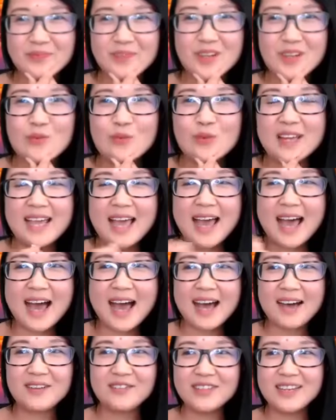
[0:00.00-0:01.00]
We
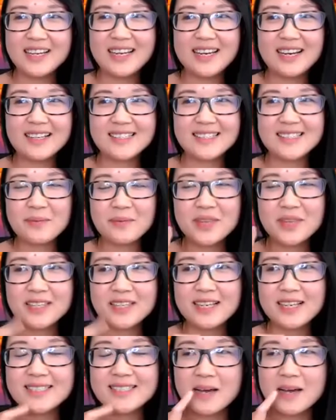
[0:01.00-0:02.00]
have something
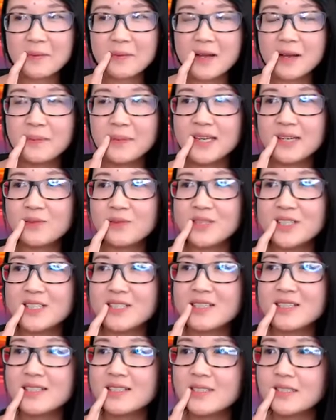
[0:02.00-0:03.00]
that's upcoming,
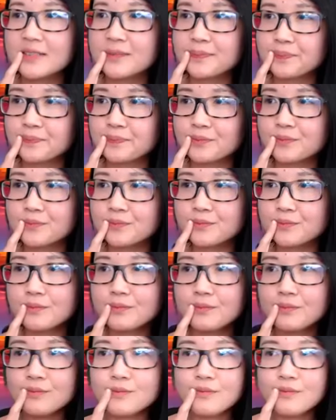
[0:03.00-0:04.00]
which is
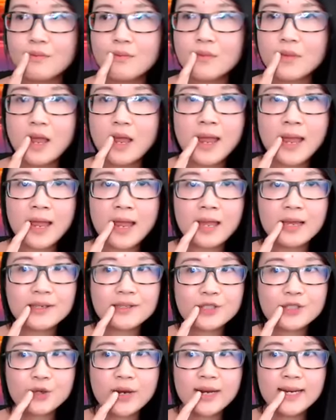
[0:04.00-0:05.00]

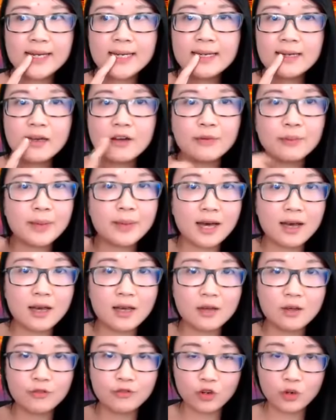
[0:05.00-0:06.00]
a training
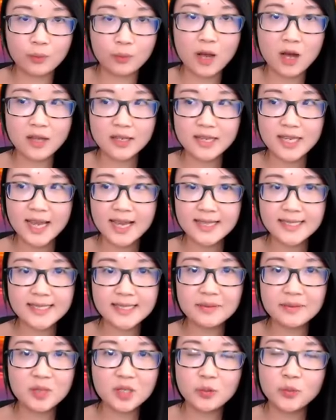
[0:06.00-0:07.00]
for
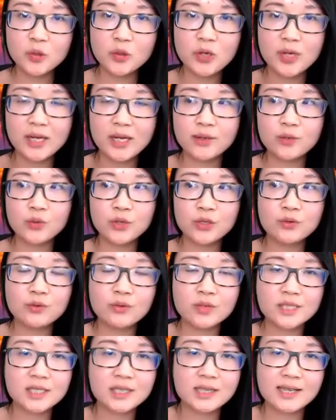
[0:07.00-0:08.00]
podcasting people, anyone who
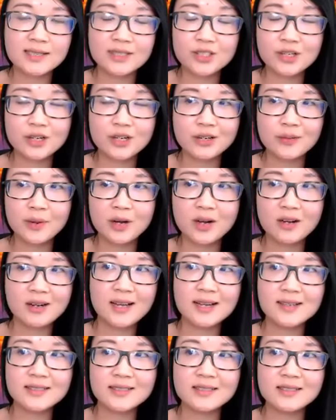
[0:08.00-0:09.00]
wants to get started in
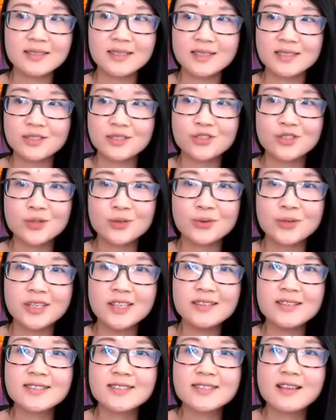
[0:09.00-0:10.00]
podcasting. That's in 2
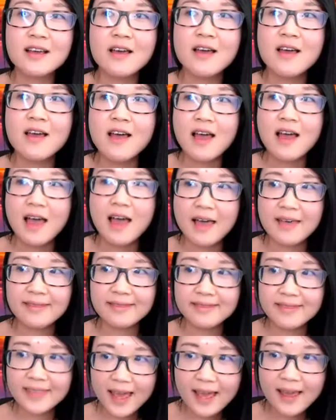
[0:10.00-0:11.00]
weeks.
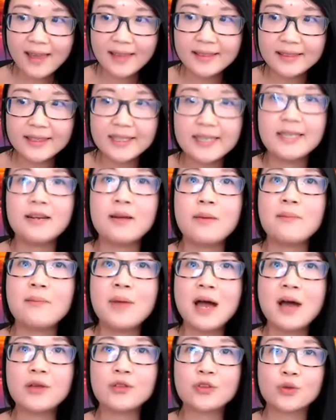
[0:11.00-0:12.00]
And then in
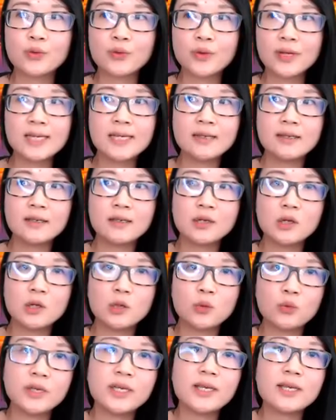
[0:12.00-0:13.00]
about 3
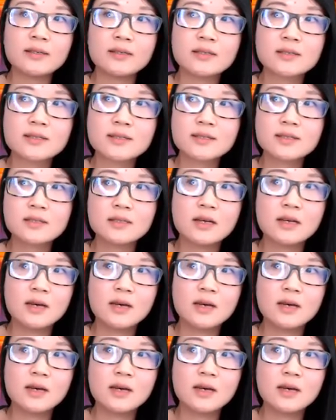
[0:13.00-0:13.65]
weeks,